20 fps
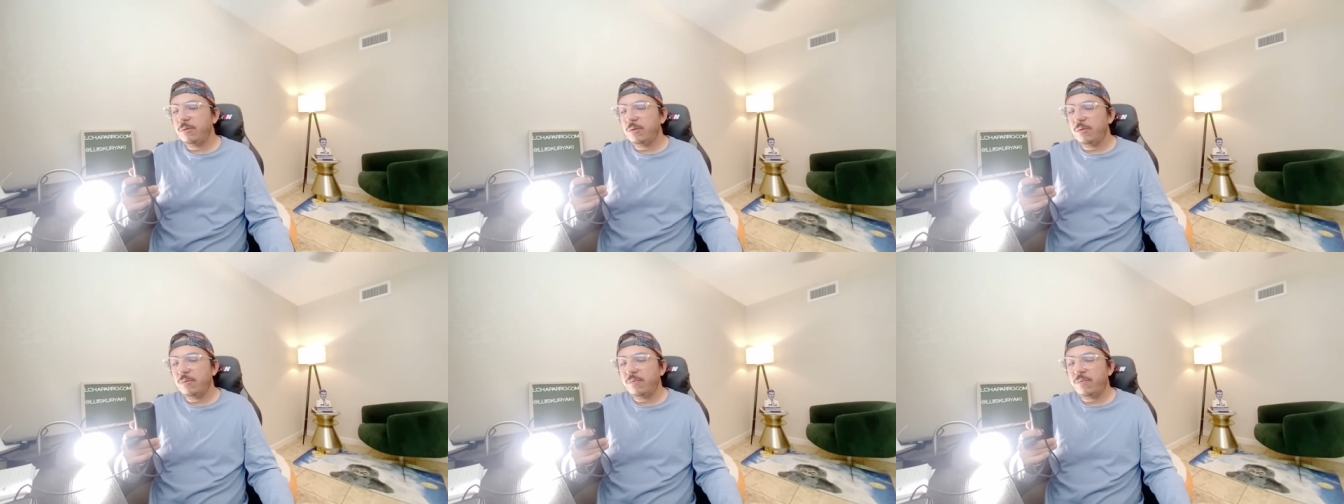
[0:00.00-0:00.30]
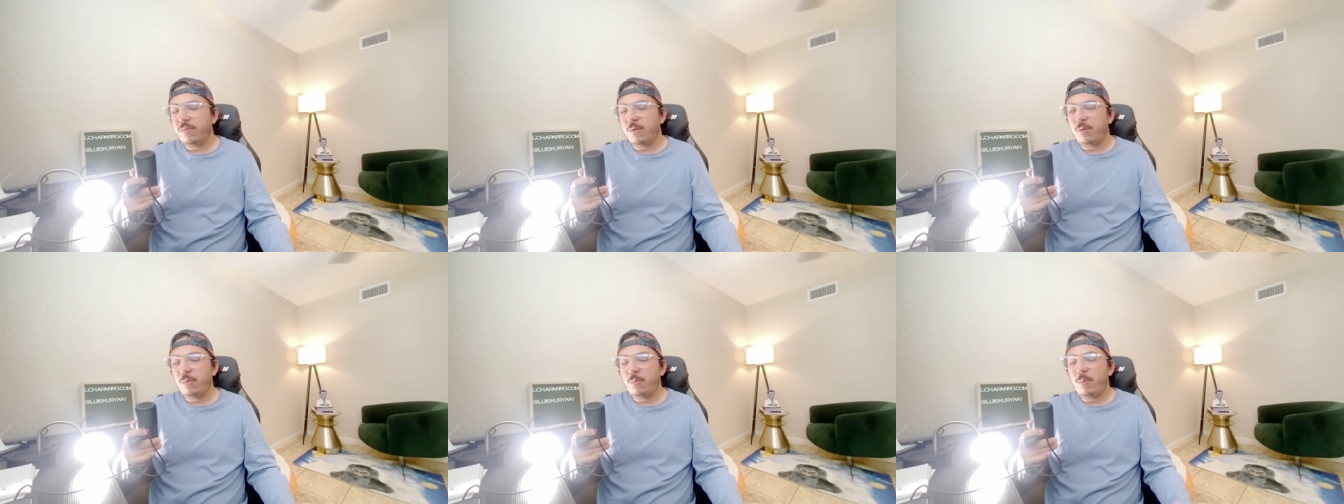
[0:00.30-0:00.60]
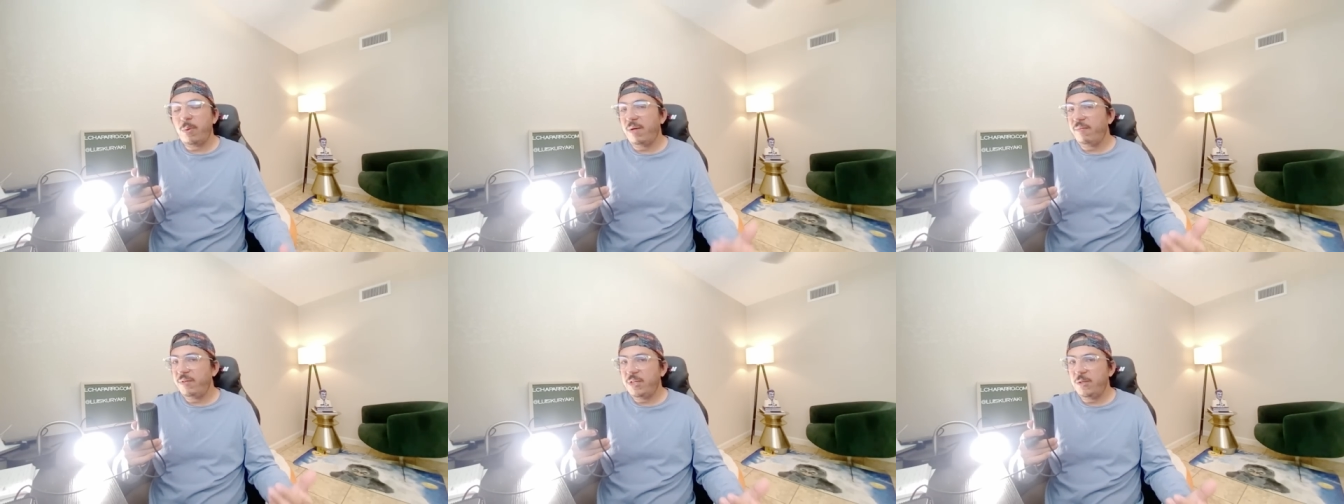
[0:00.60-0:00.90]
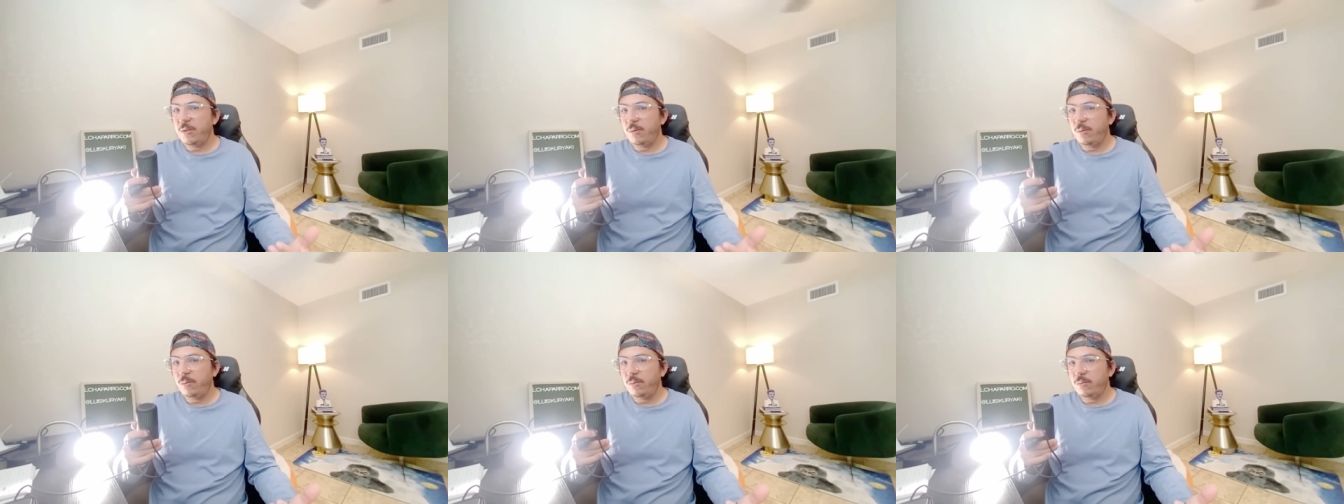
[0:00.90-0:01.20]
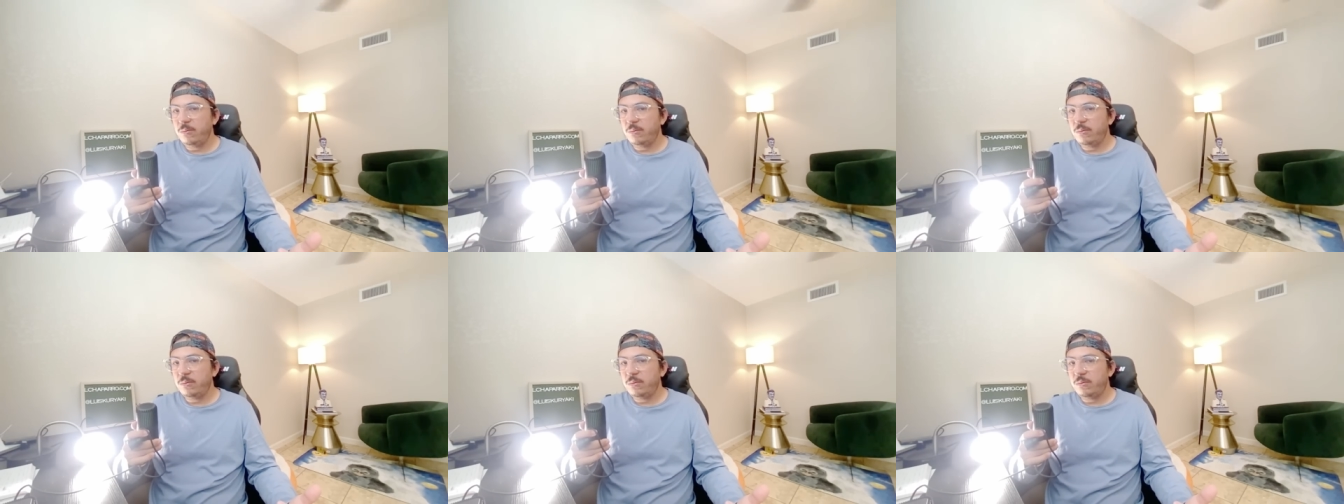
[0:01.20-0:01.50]
for revenue
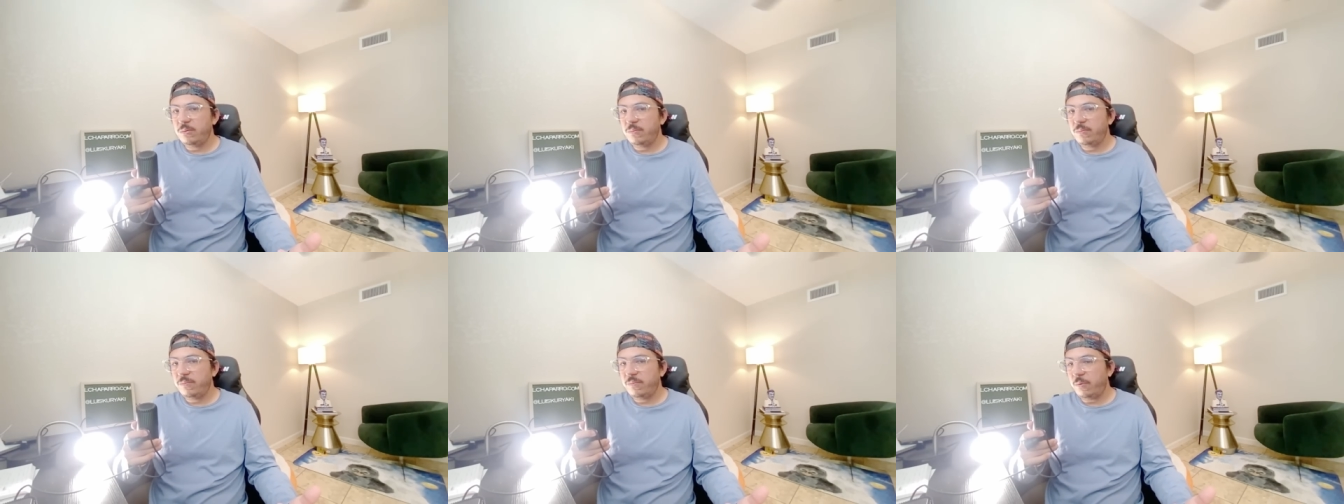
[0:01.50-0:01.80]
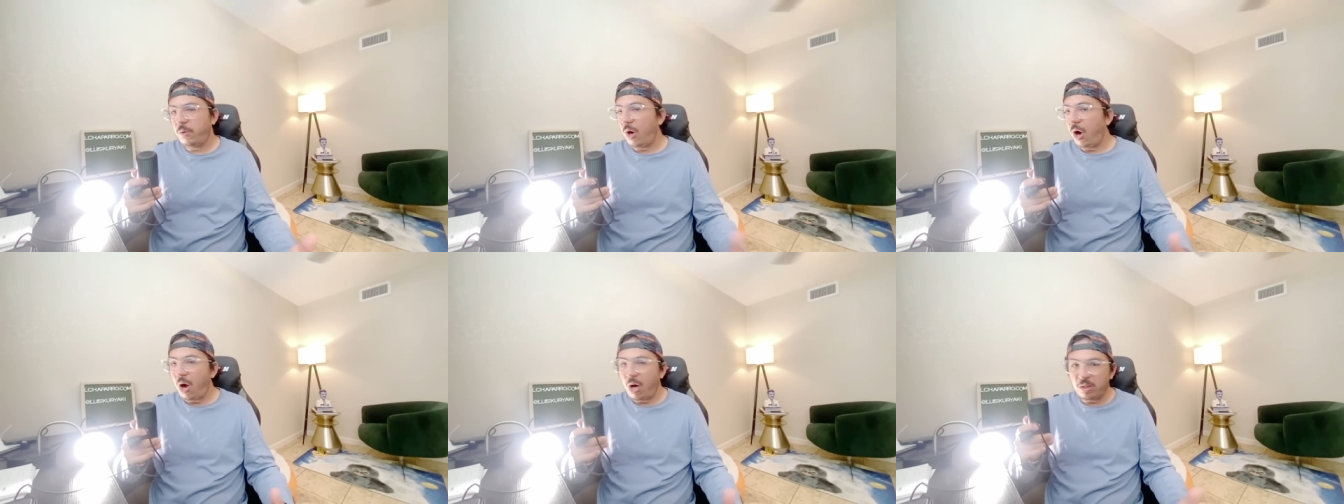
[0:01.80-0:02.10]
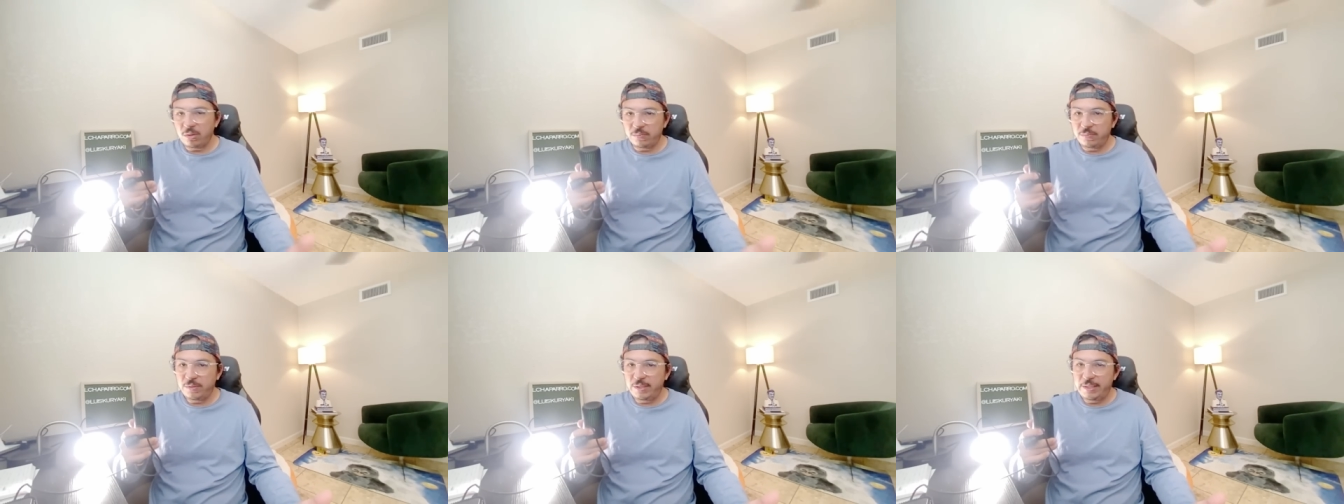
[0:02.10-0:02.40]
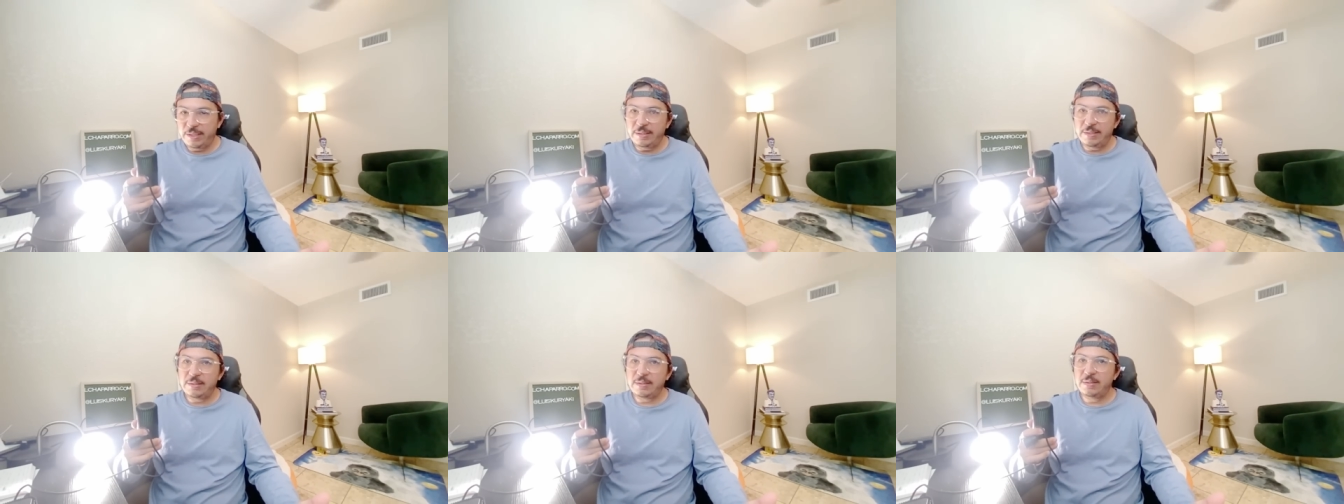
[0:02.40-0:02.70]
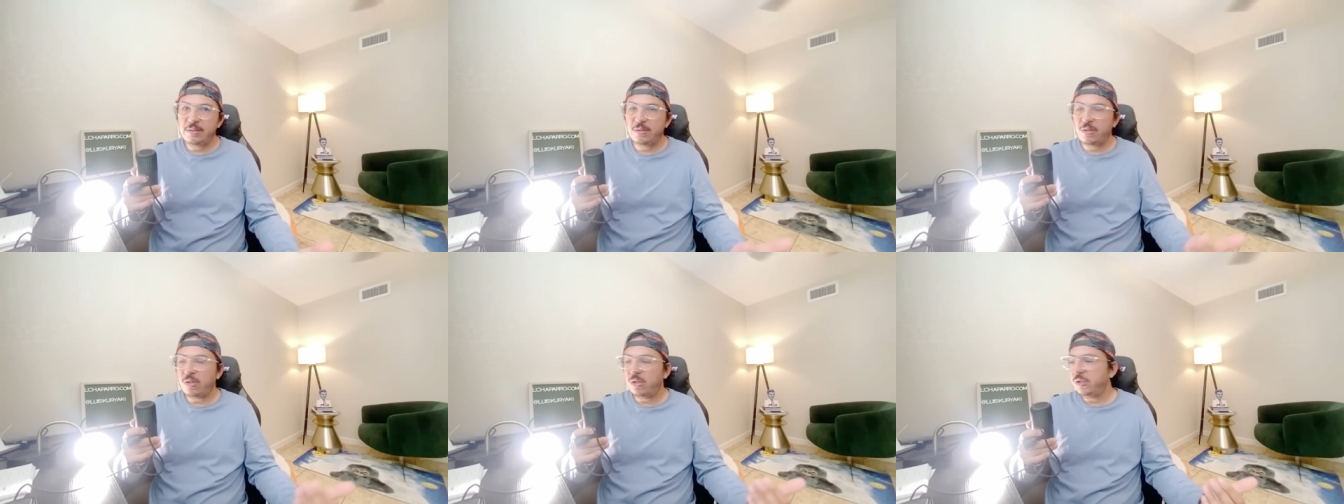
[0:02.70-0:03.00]
for all of these
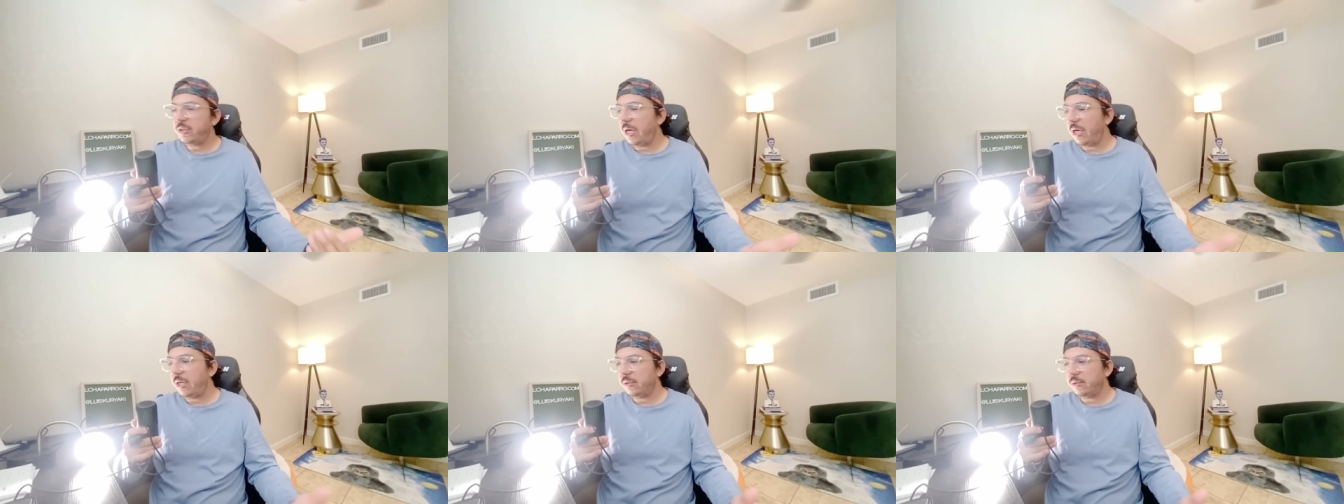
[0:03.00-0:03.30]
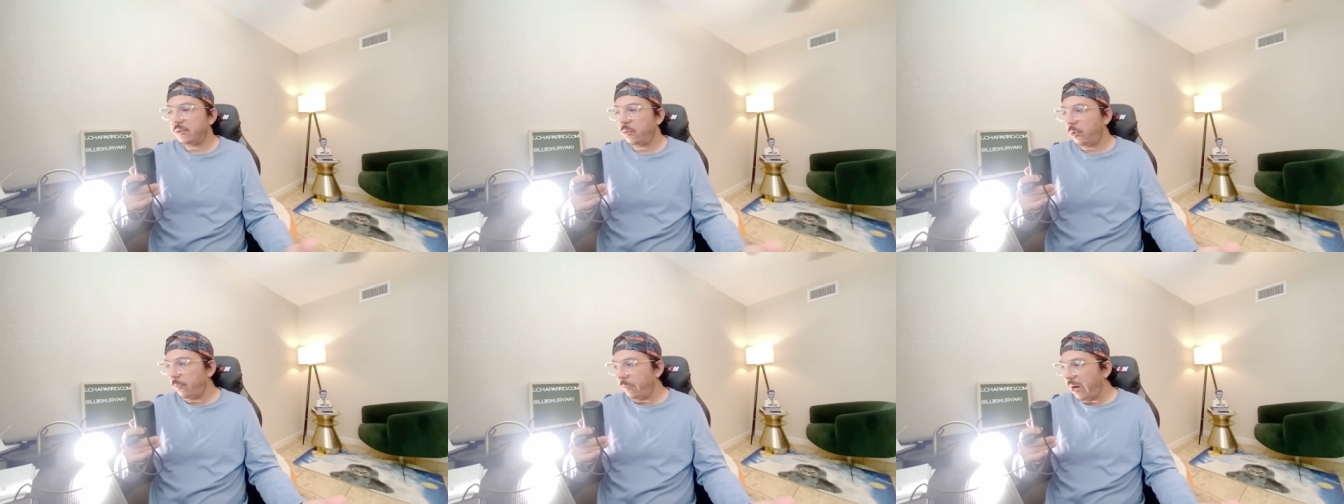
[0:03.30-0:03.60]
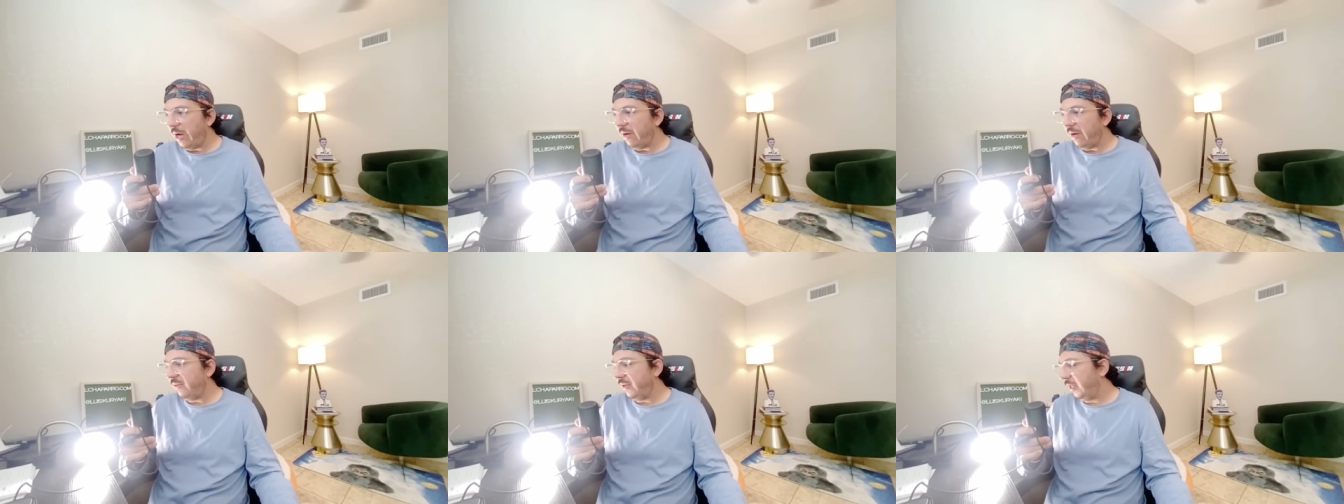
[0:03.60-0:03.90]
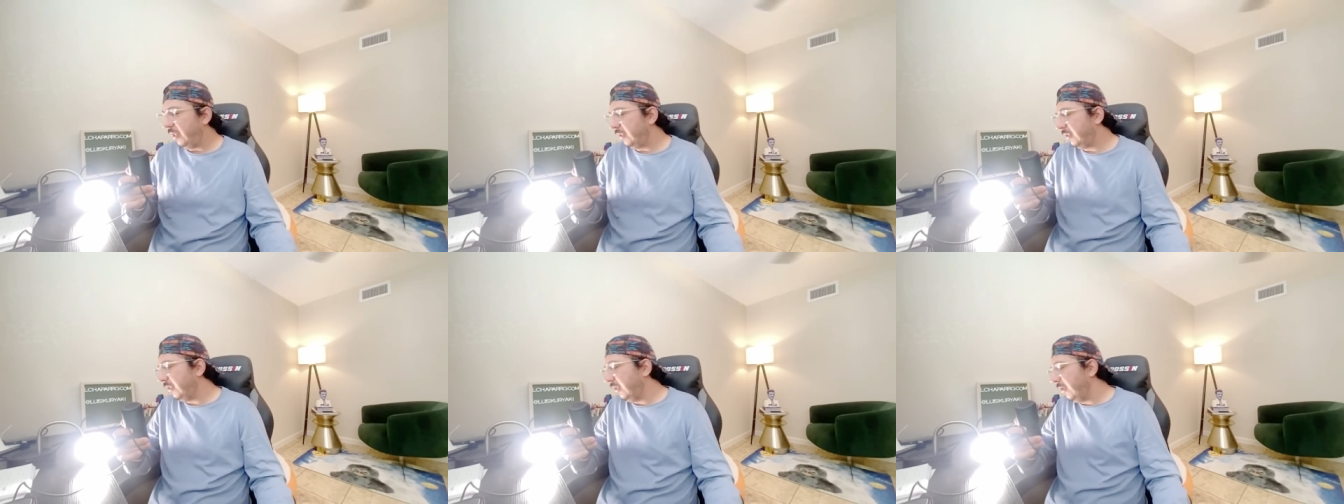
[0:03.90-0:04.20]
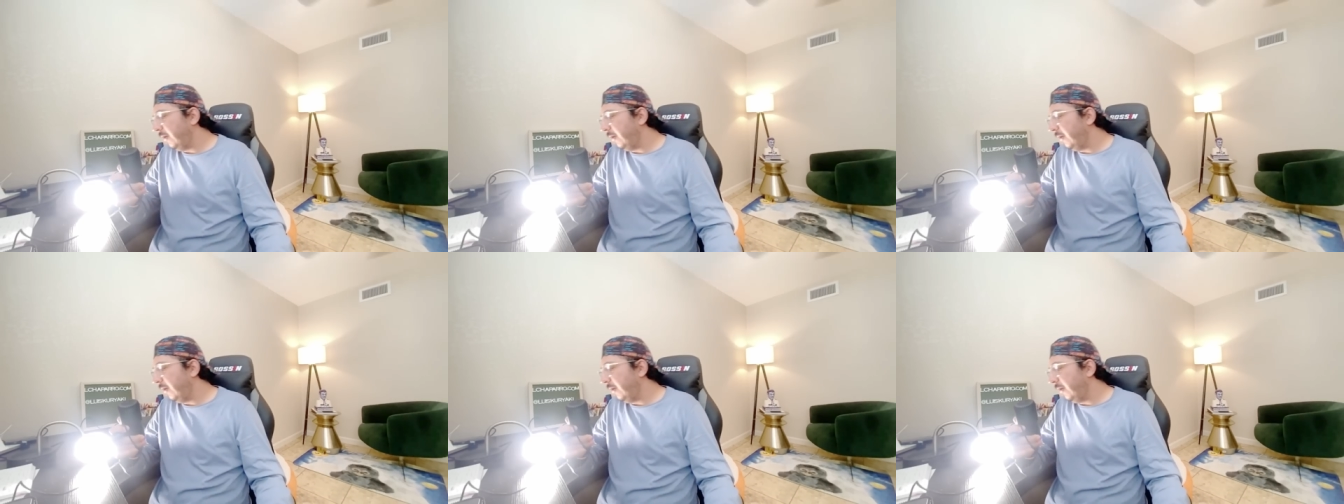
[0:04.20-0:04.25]
cartels or mafias.